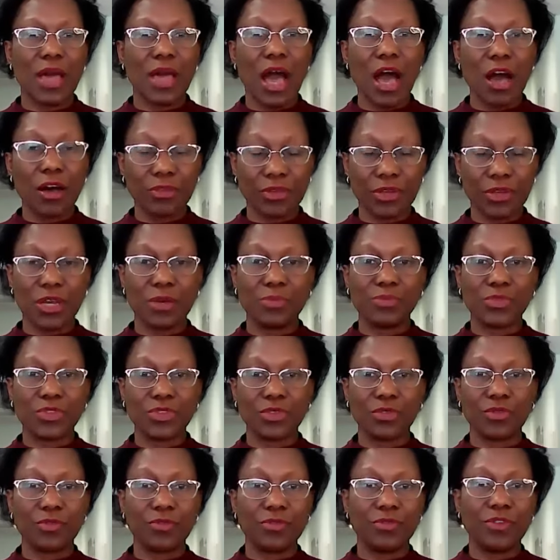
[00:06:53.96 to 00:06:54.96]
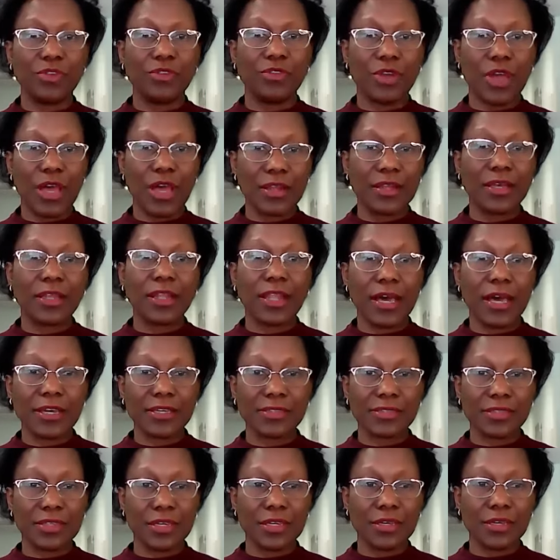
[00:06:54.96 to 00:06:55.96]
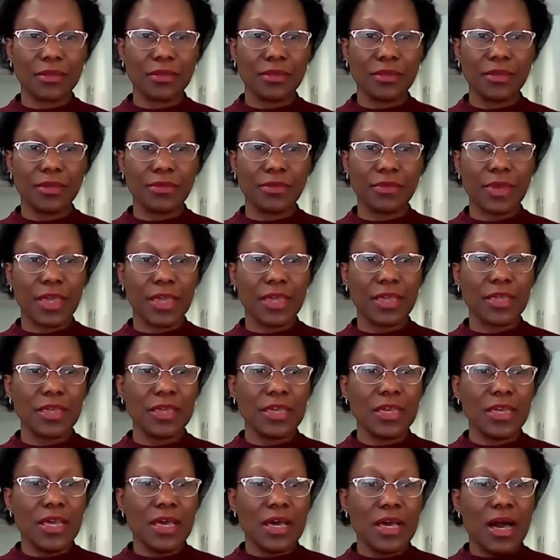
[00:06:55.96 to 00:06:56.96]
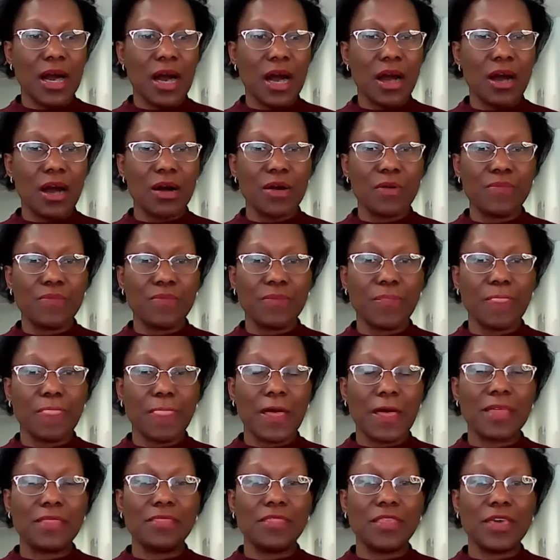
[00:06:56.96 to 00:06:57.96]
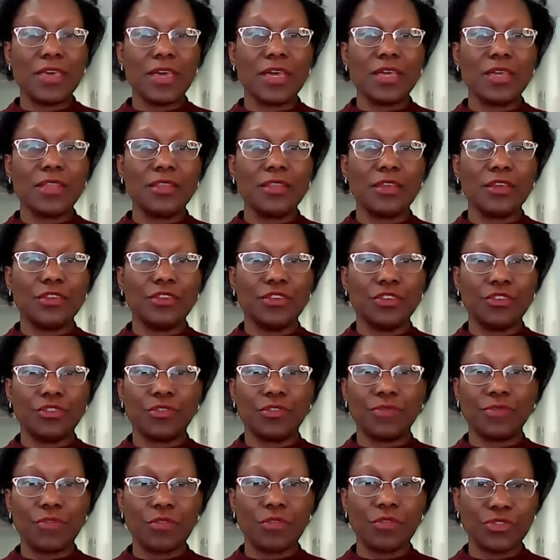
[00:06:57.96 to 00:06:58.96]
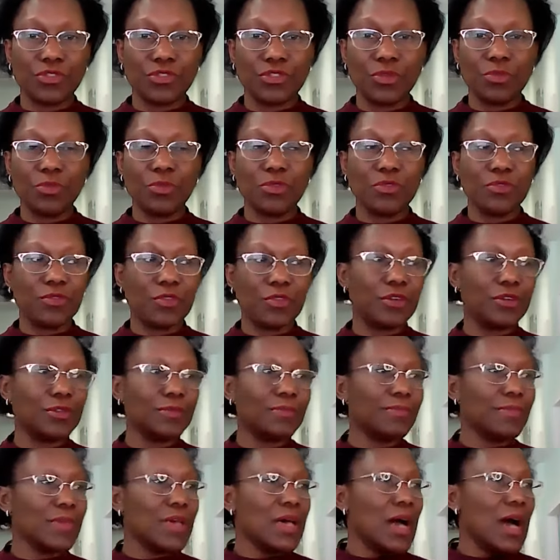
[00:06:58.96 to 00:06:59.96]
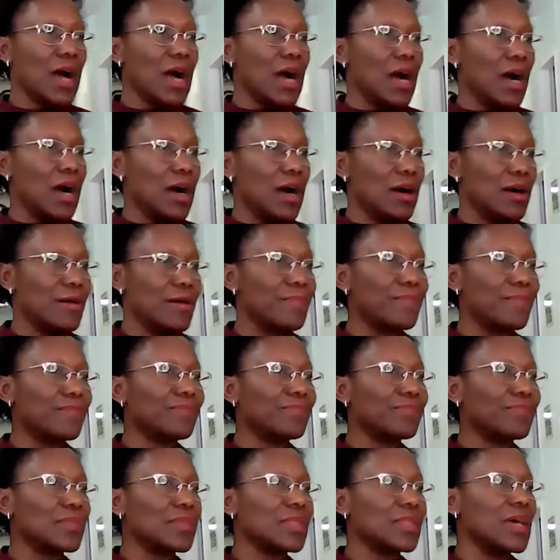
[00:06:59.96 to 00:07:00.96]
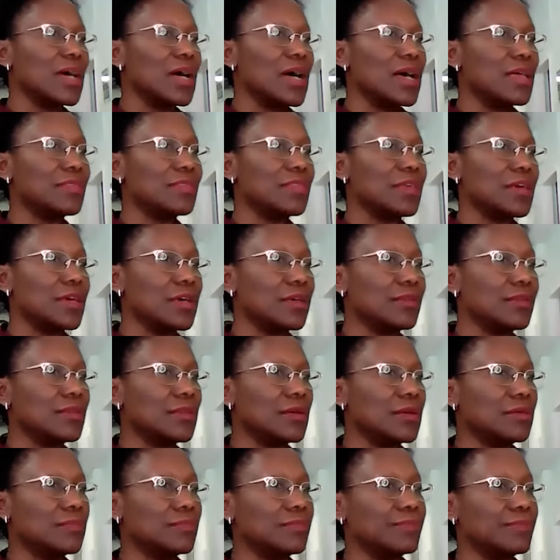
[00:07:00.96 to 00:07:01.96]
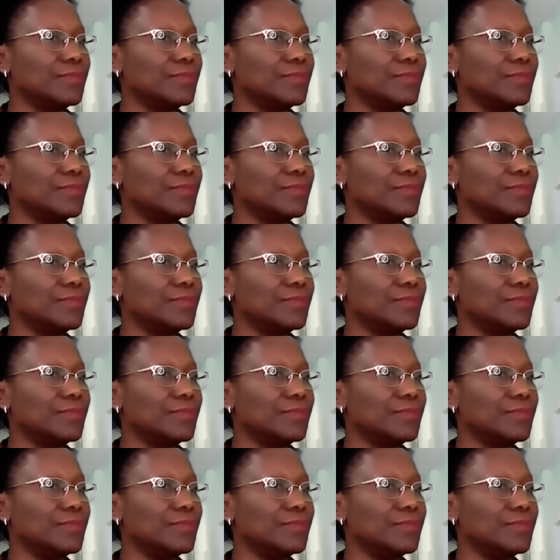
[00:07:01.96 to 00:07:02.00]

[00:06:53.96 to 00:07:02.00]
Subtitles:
outcomes of analyzing. Okay. And then, of course, you move on. Um, and then